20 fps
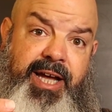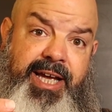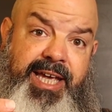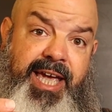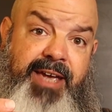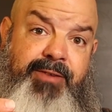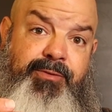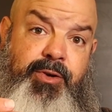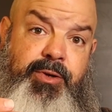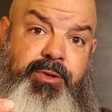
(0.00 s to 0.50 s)
I
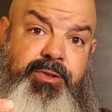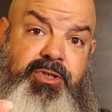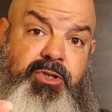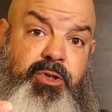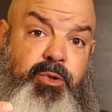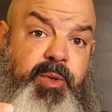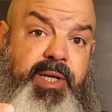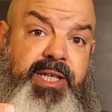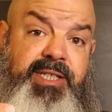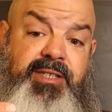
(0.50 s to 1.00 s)
gave her
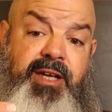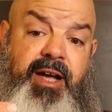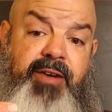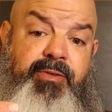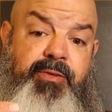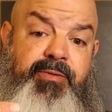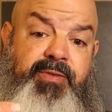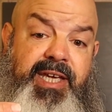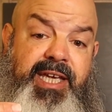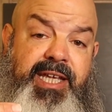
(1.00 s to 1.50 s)
2 weeks
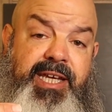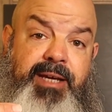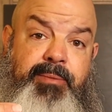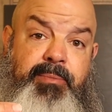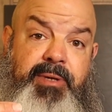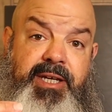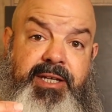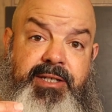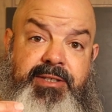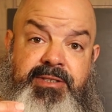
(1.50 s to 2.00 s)
off of eating
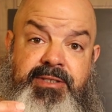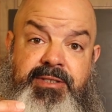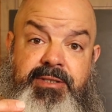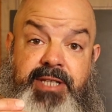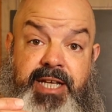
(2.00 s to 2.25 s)
because